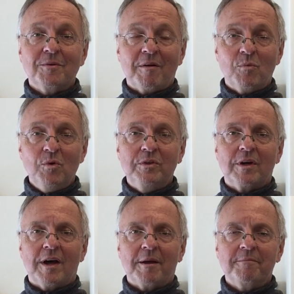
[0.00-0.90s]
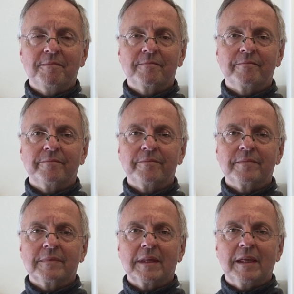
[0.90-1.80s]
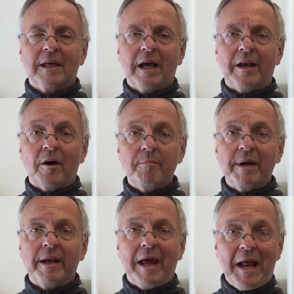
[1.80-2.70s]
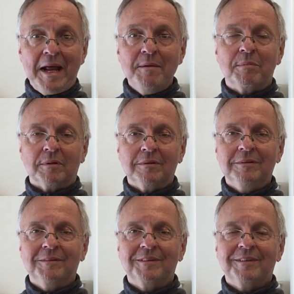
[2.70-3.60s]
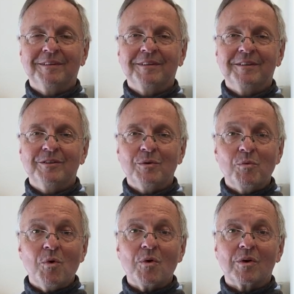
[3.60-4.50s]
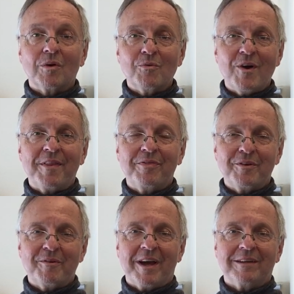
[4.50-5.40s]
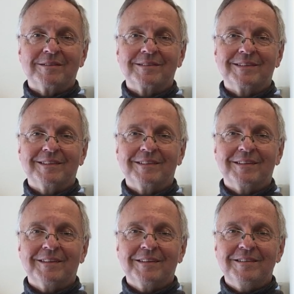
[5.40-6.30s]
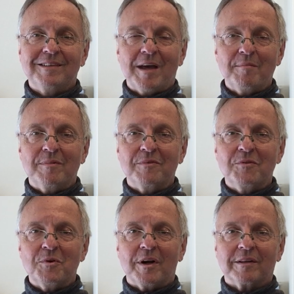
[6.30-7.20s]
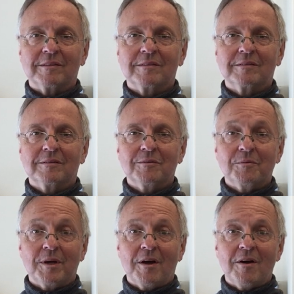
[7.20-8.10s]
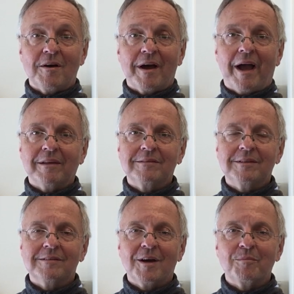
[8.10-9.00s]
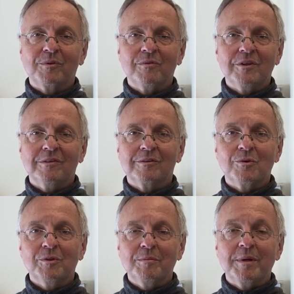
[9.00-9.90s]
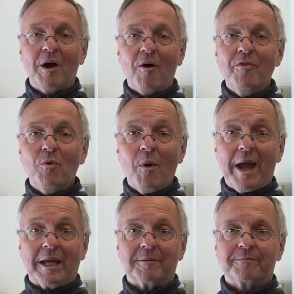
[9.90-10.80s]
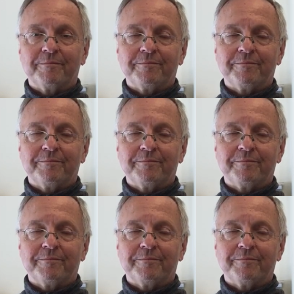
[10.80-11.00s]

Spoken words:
we have more time, and are better able to walk, run the race set before us. We are, as disciples of Jesus, called to be on the way.